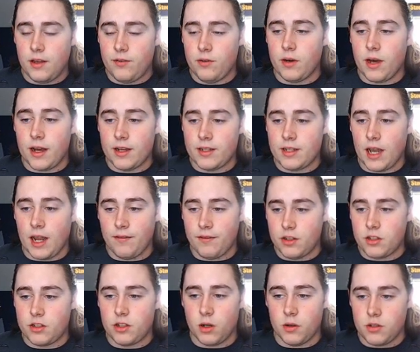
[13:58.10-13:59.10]
if you guys
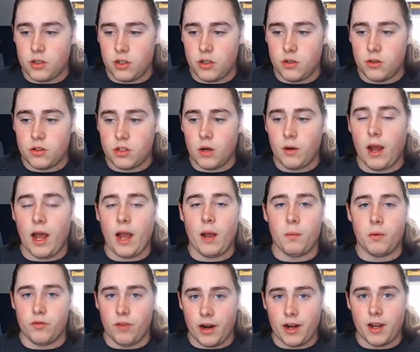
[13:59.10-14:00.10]
have the stones to do so,
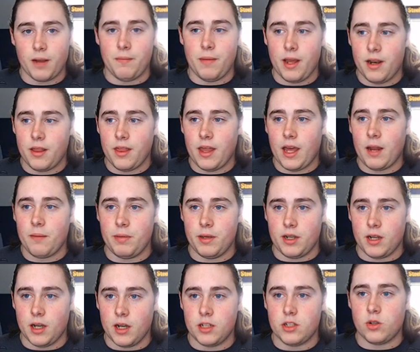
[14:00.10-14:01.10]
I would recommend that
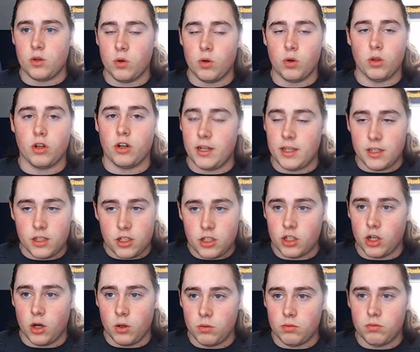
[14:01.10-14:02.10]
because Cooler is
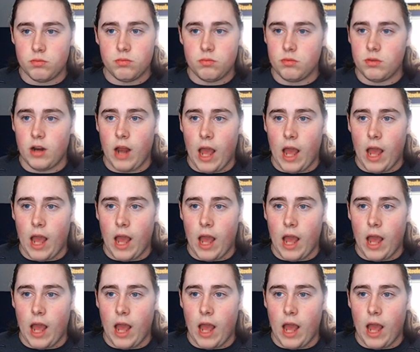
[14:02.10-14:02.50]
so